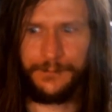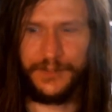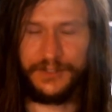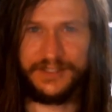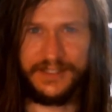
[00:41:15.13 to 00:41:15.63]

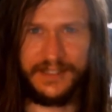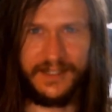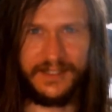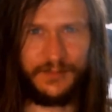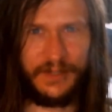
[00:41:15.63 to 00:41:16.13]
building
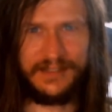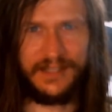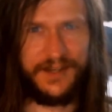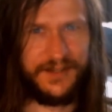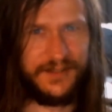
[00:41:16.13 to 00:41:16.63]

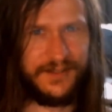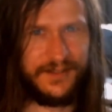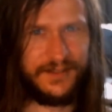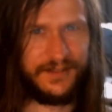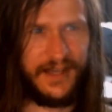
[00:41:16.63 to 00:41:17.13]

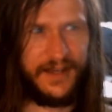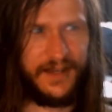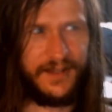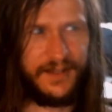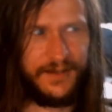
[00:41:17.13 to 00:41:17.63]
expectations that
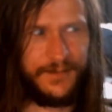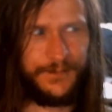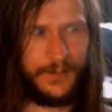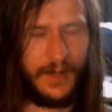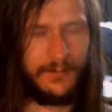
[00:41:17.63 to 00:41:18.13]

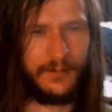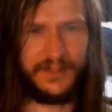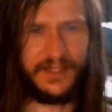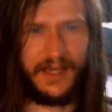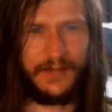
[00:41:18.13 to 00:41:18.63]

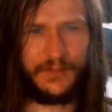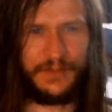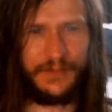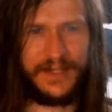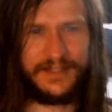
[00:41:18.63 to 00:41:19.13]
probably can't be
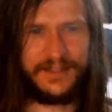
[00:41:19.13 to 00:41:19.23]
met.